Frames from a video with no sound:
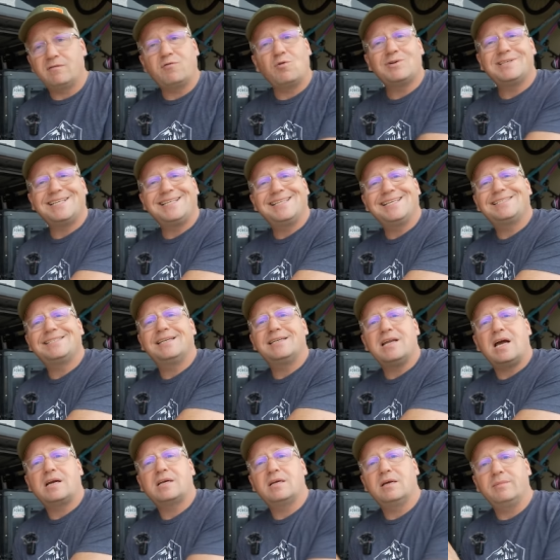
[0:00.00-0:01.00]
Unfortunately, this did
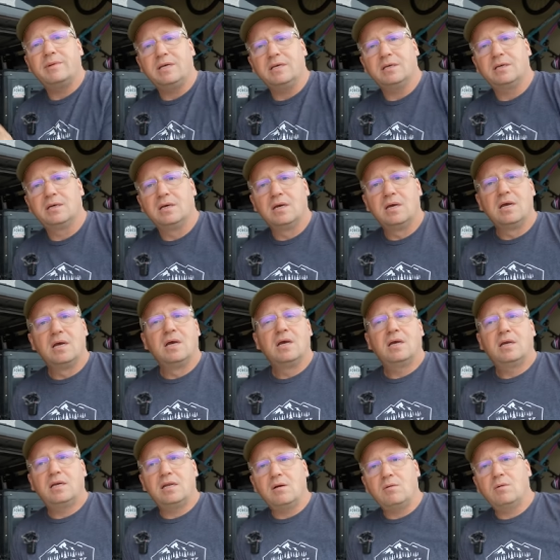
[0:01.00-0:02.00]
not come in,
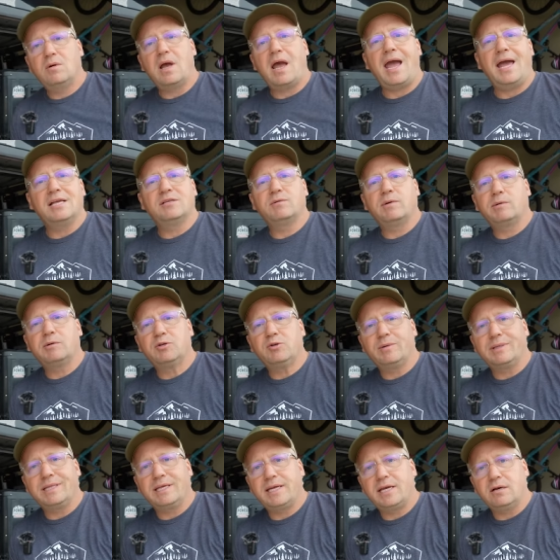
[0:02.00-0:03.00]
you know, as we were
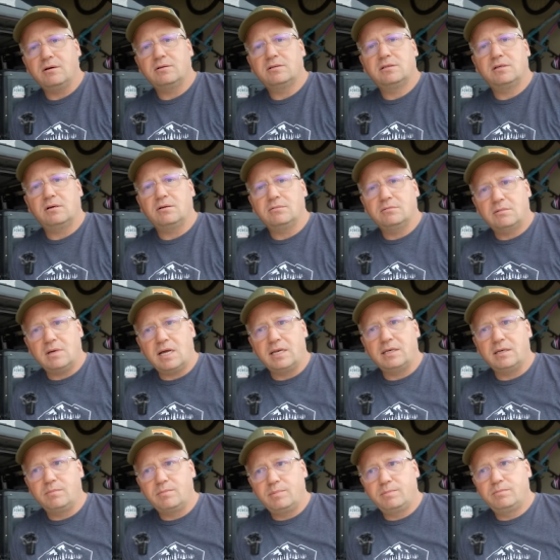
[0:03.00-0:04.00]
doing the gear. So
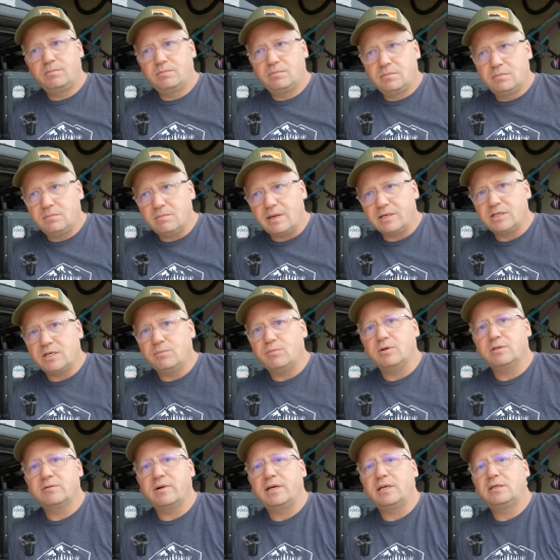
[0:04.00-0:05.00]
my Jeep
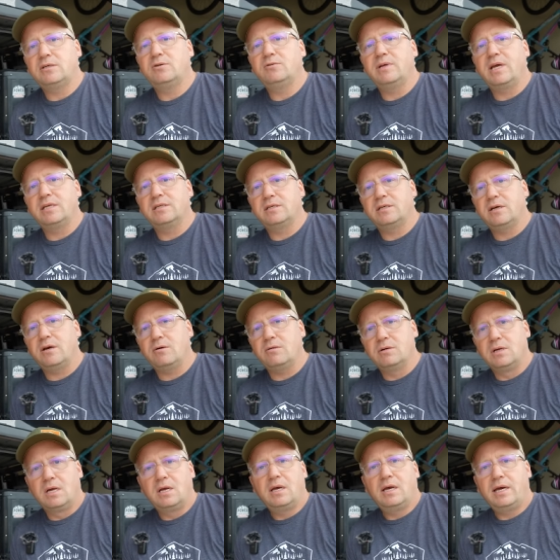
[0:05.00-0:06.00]
was ready 2 days ago,
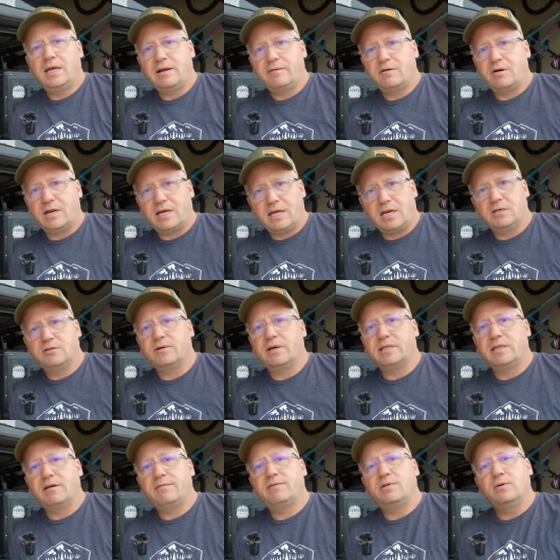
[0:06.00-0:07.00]
and I've already got to
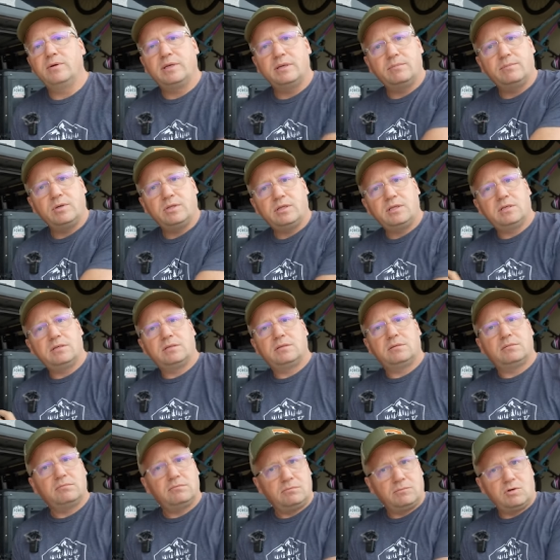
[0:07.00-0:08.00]
drain that fluid and put this
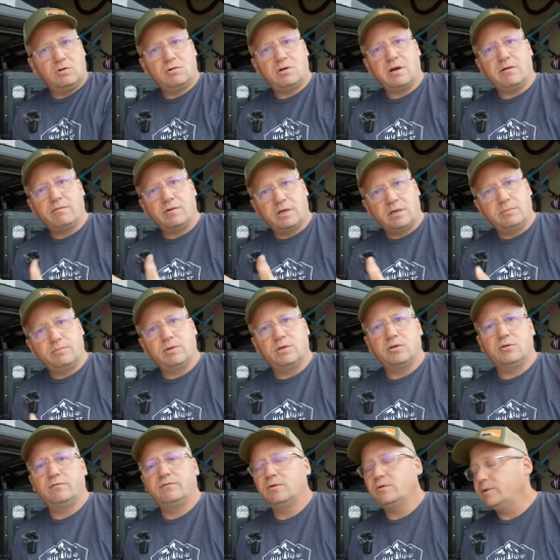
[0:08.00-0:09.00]
new cover in and put
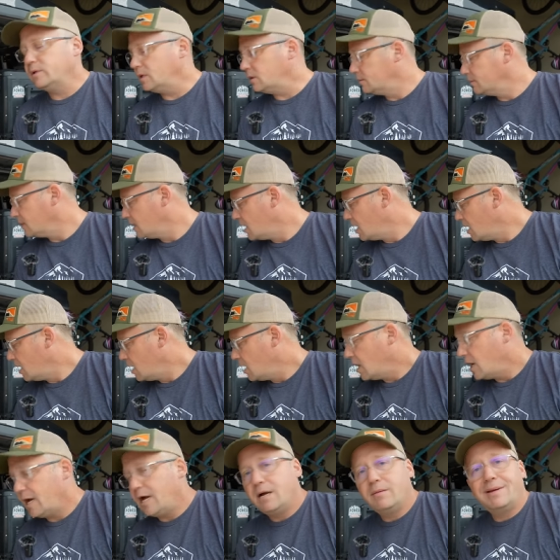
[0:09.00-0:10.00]
new fluid in.
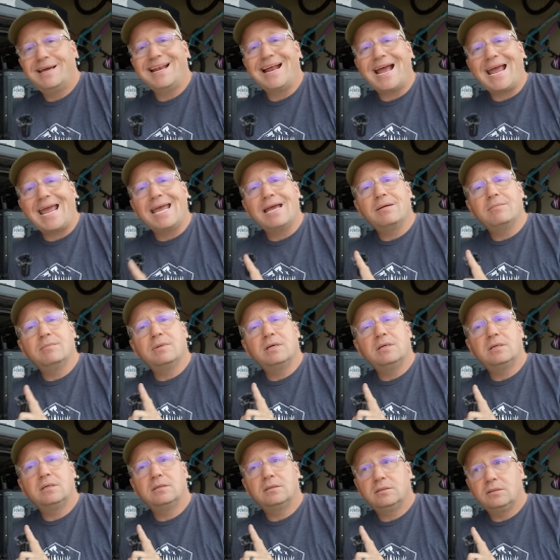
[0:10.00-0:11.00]
And I am
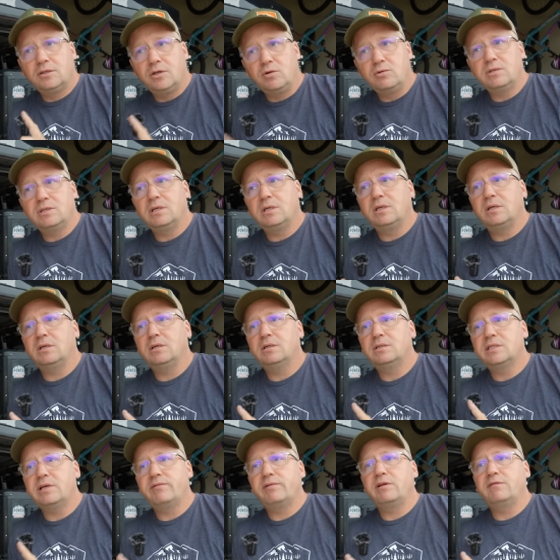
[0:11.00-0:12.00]
using
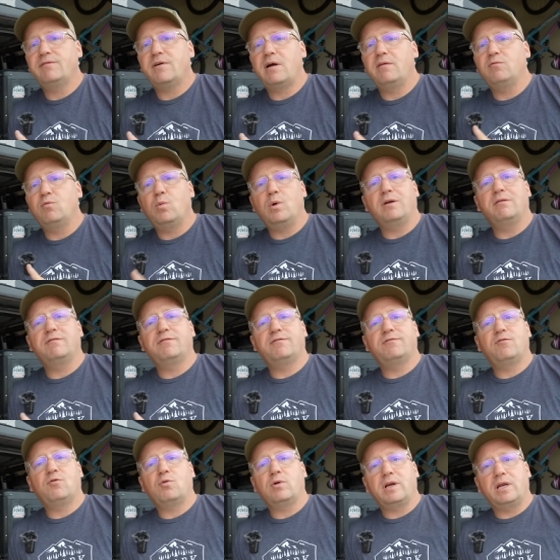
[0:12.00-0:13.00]

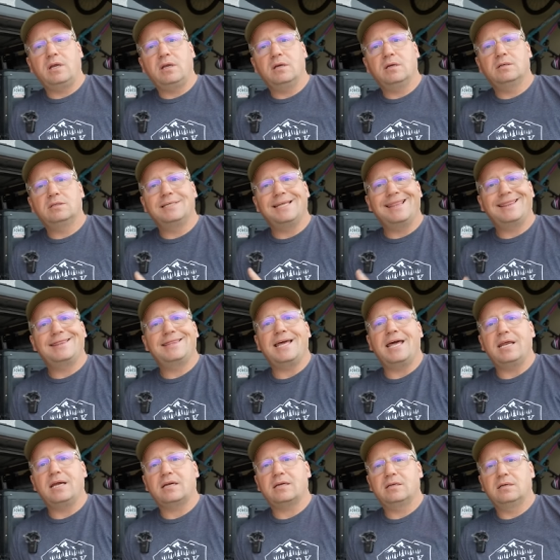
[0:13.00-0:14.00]
75-140
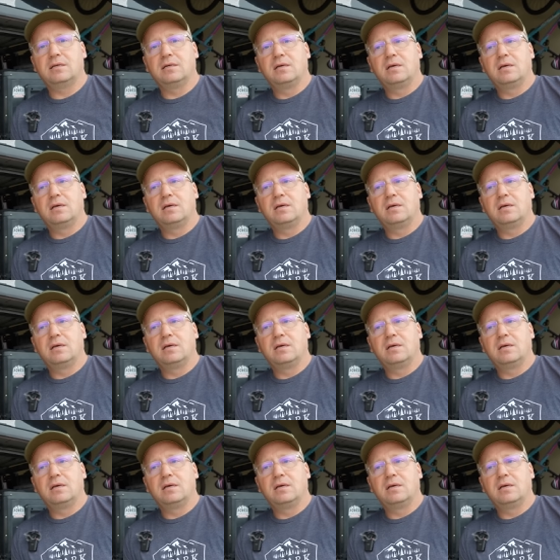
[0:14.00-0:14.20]
synthetic